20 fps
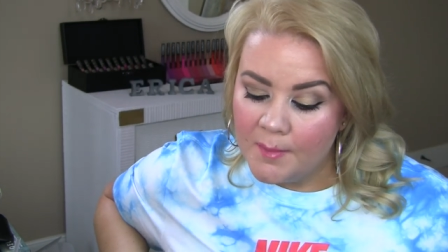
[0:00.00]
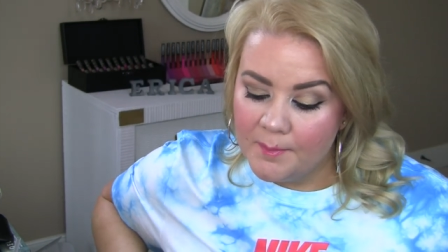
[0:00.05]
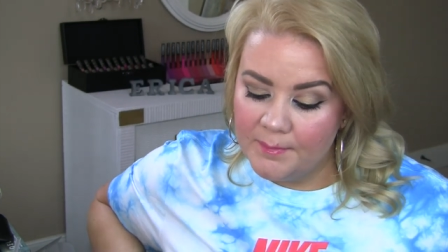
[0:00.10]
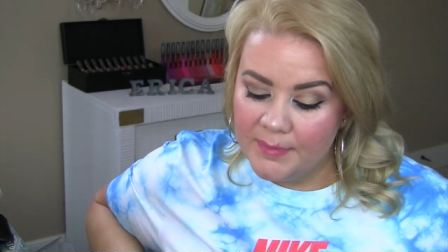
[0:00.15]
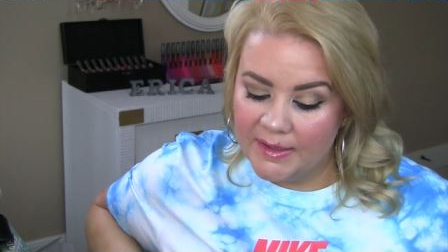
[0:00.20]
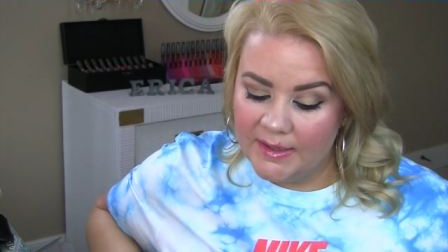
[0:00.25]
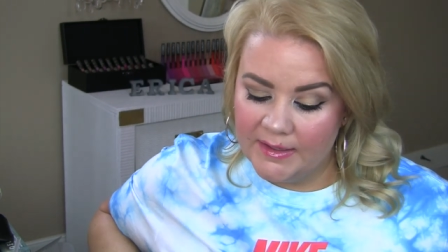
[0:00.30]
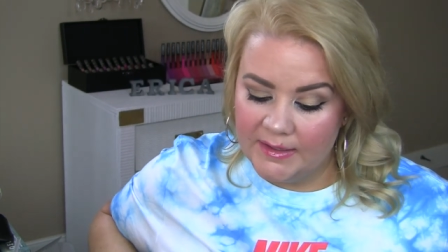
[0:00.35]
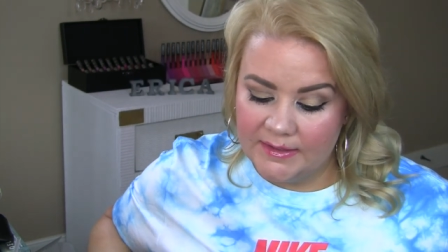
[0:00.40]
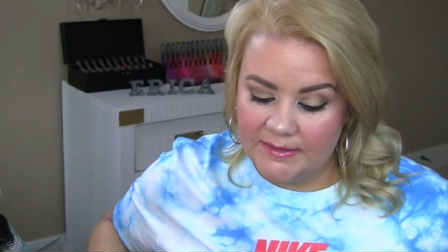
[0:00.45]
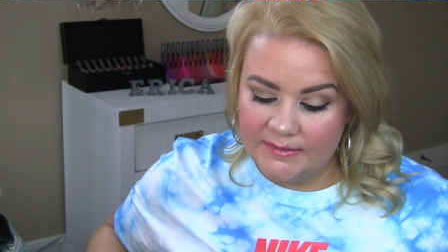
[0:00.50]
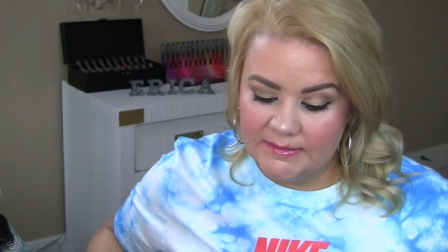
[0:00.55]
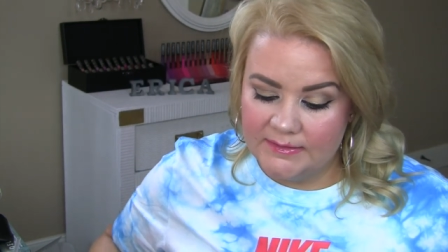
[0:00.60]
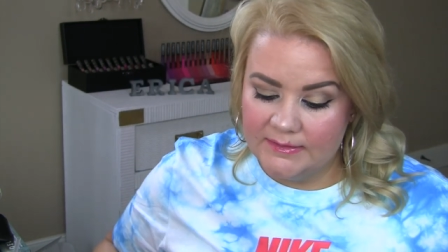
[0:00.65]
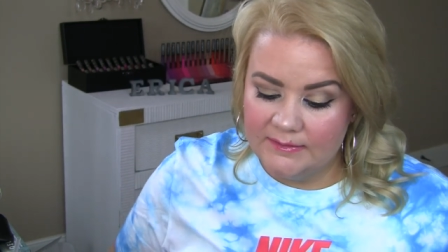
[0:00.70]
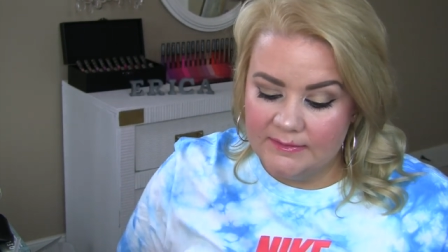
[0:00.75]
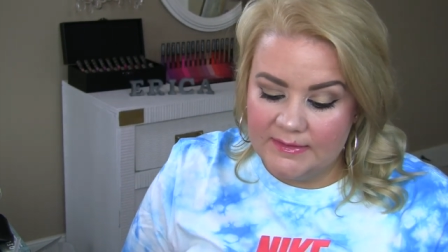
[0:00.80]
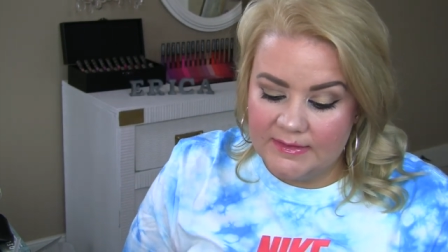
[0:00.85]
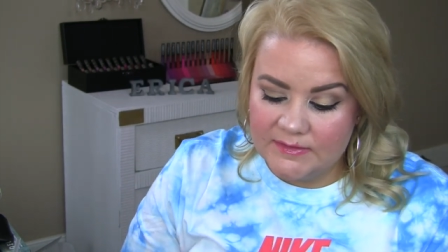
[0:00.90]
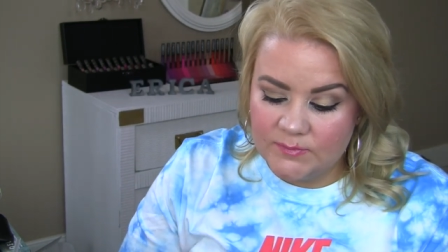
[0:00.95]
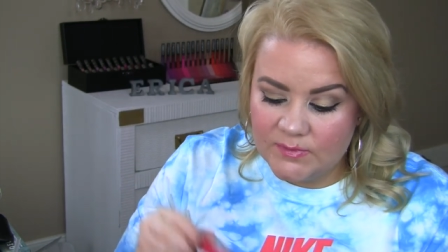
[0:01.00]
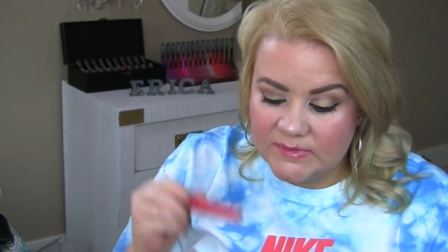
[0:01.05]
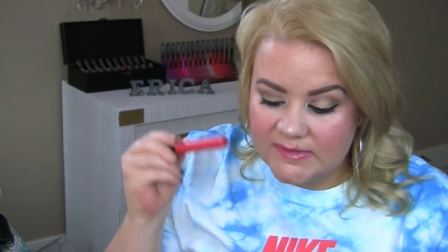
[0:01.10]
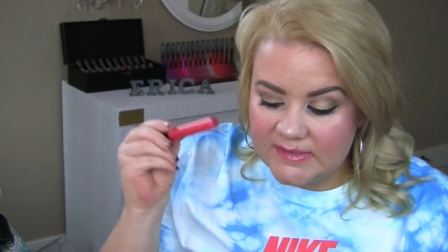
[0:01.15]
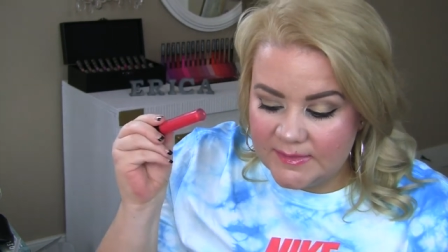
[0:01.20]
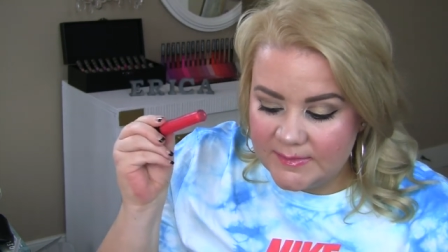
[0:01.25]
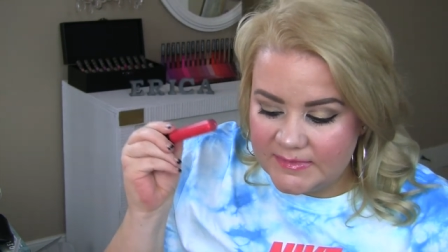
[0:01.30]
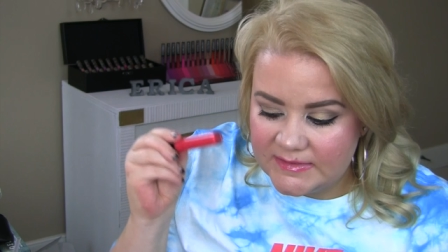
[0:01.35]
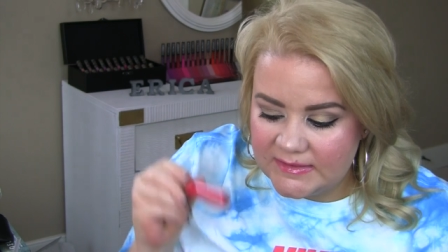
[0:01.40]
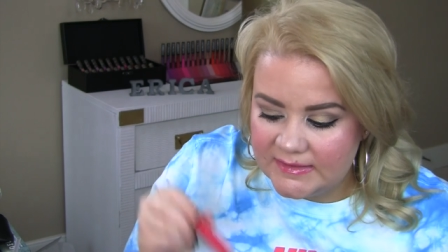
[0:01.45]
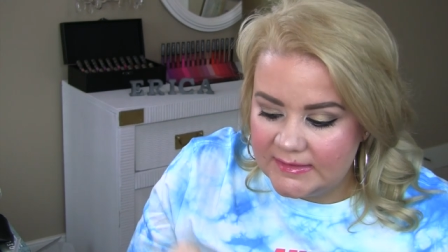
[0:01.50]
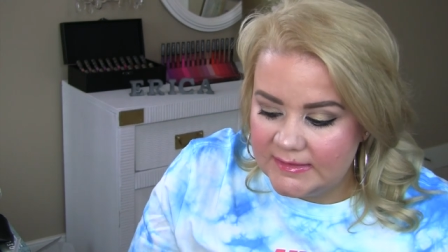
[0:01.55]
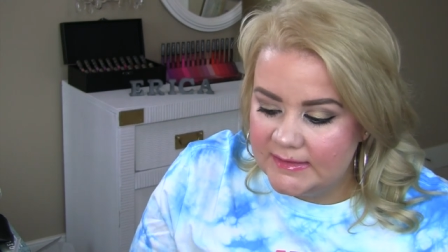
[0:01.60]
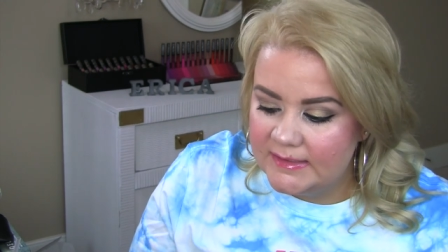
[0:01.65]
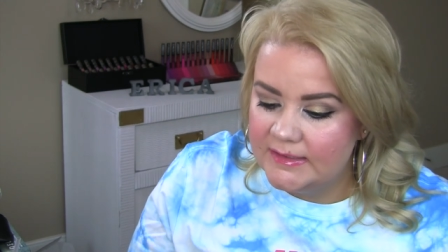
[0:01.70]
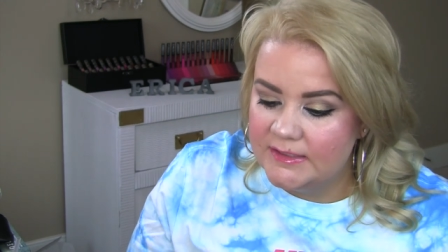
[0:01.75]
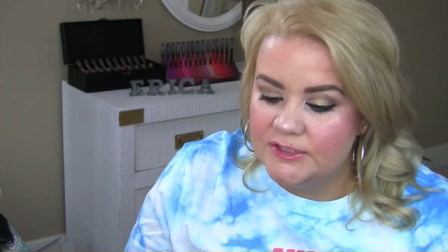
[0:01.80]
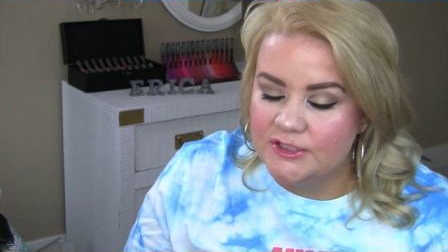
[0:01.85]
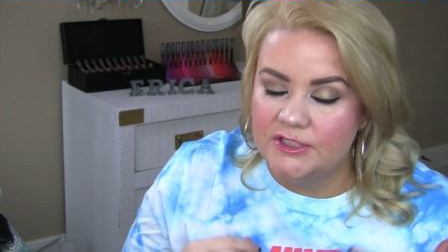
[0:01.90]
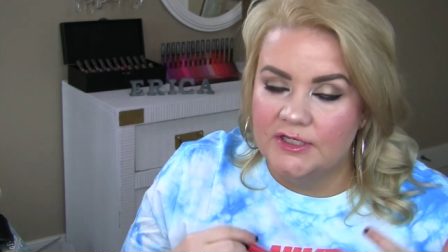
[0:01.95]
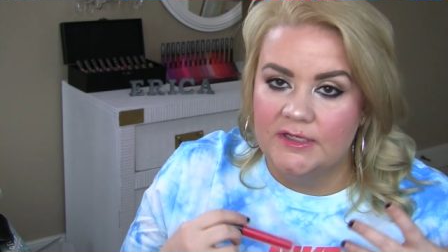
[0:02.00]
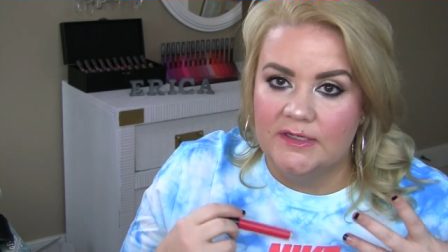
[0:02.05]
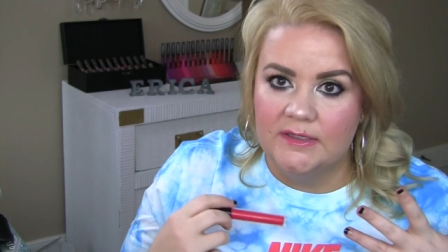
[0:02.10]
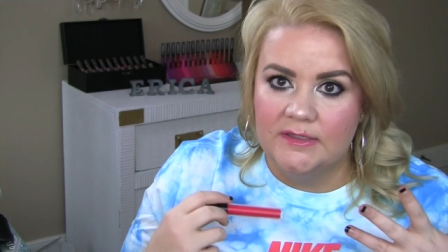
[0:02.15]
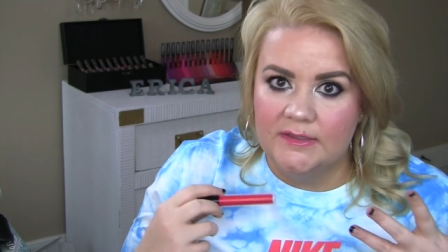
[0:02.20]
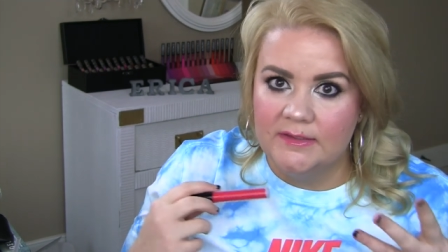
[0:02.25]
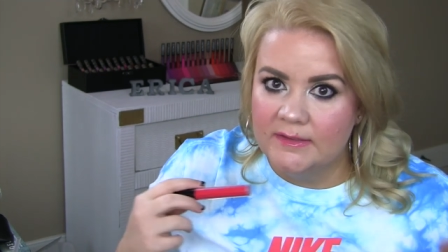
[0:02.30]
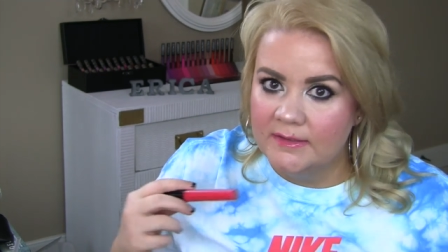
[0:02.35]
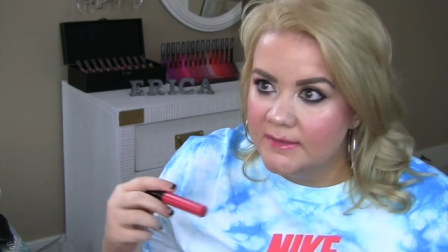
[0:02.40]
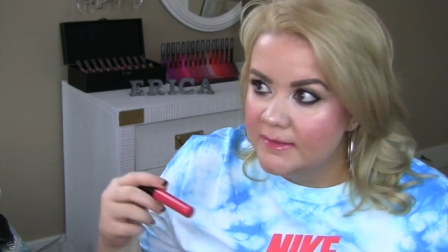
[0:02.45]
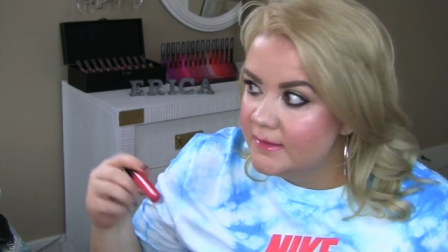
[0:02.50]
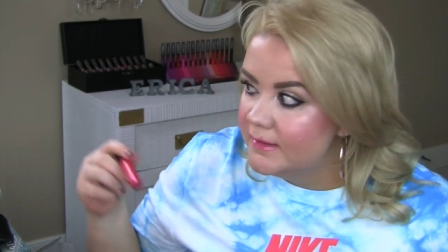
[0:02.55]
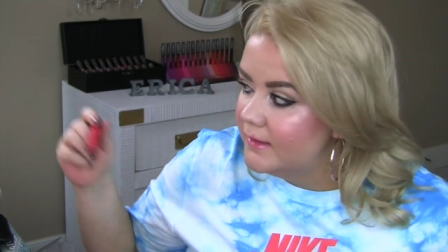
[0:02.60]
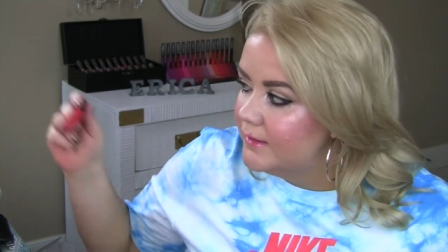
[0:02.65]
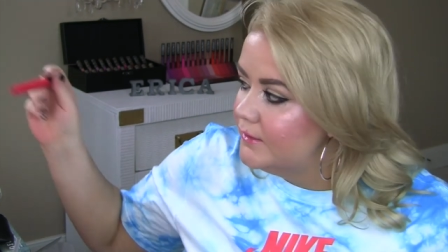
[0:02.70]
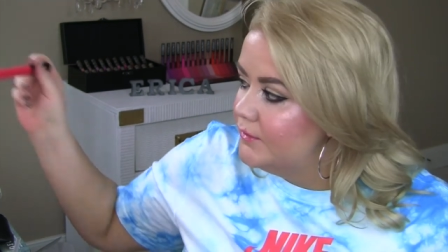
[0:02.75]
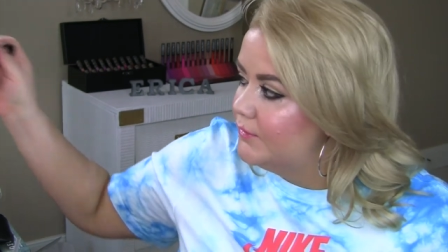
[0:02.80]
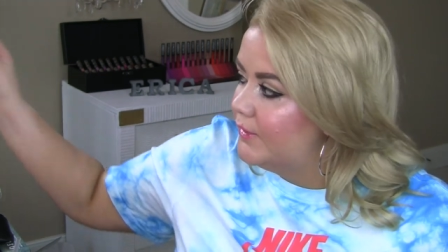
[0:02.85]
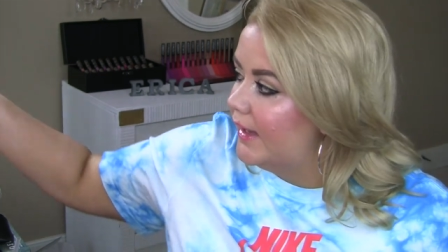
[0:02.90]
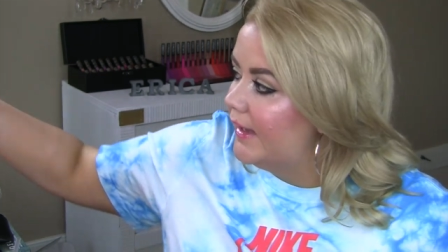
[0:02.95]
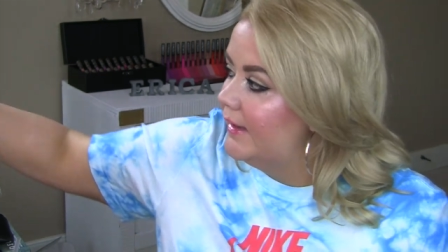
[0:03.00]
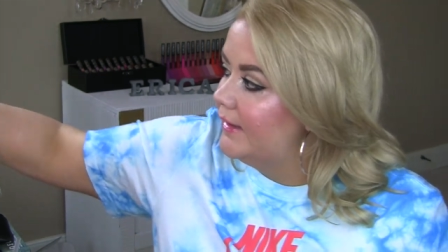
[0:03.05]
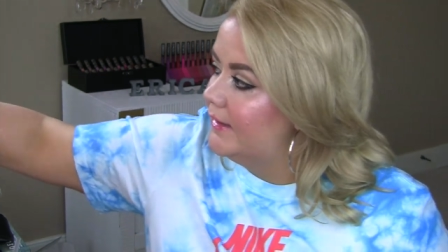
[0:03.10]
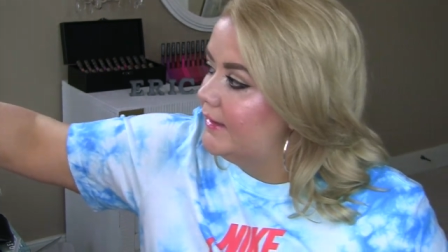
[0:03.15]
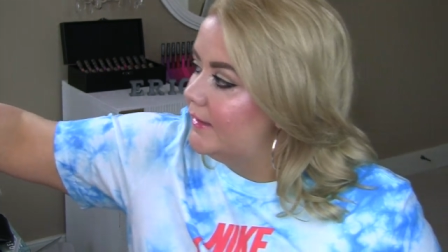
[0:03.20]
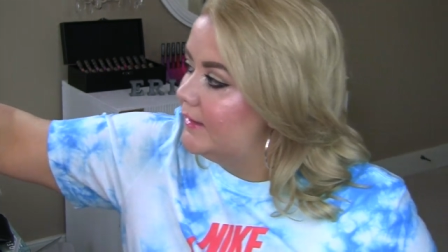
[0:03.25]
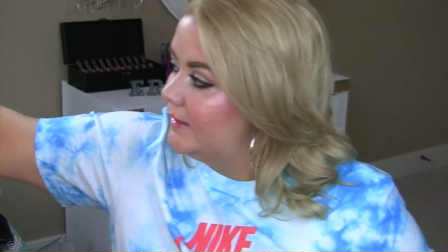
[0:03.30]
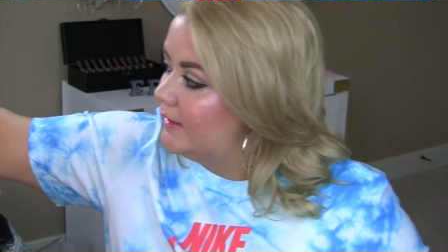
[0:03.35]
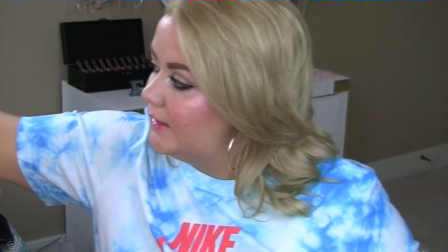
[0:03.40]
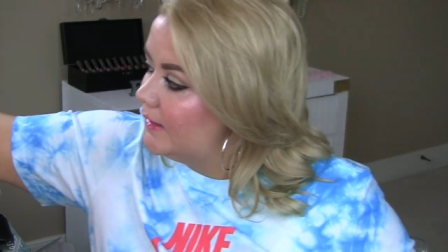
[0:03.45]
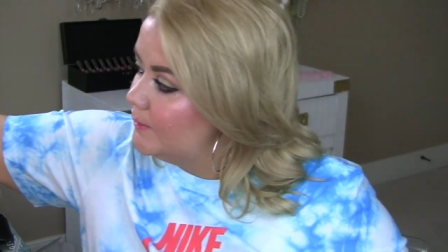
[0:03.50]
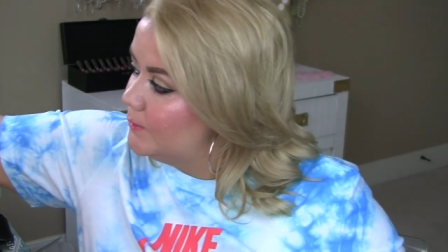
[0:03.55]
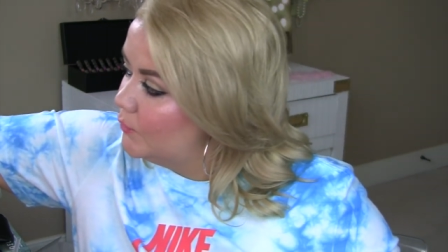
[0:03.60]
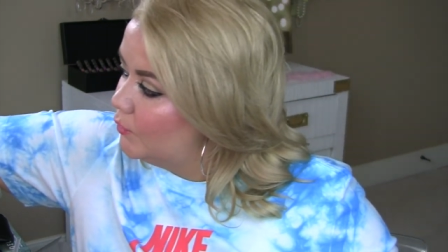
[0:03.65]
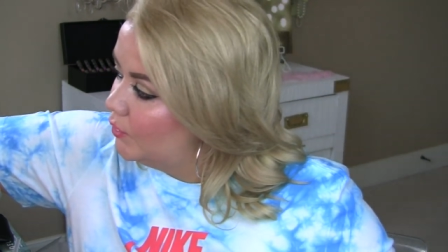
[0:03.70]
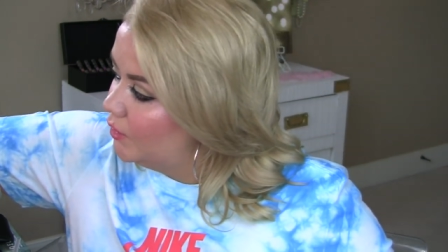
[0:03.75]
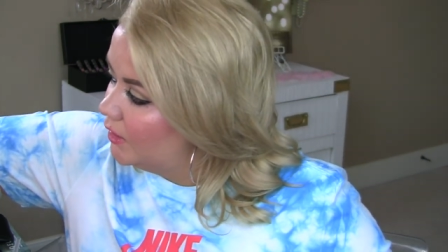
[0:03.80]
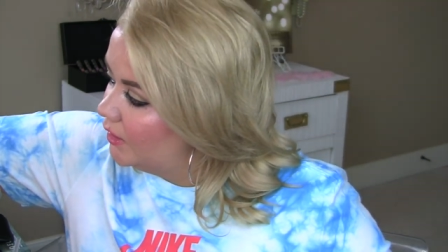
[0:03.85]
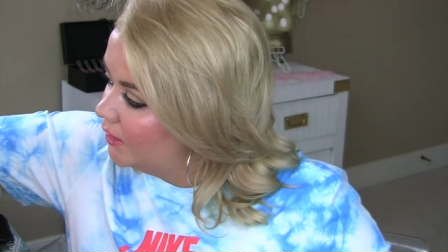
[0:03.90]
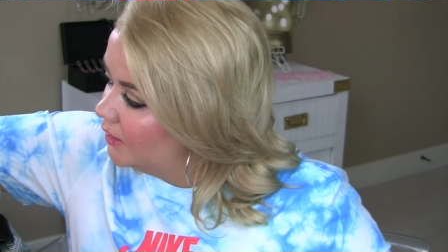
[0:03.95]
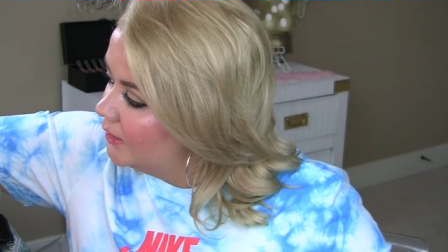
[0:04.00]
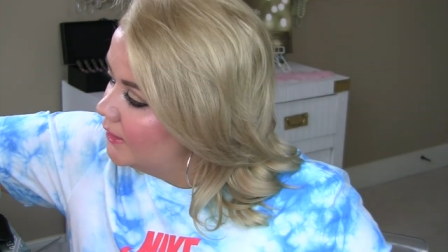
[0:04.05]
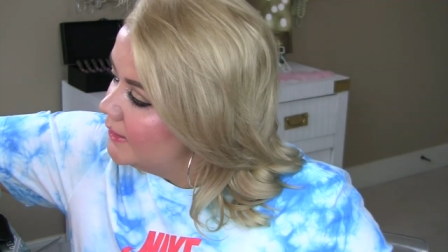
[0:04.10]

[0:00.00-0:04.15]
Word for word: But this was limited edition. You can't get it anymore.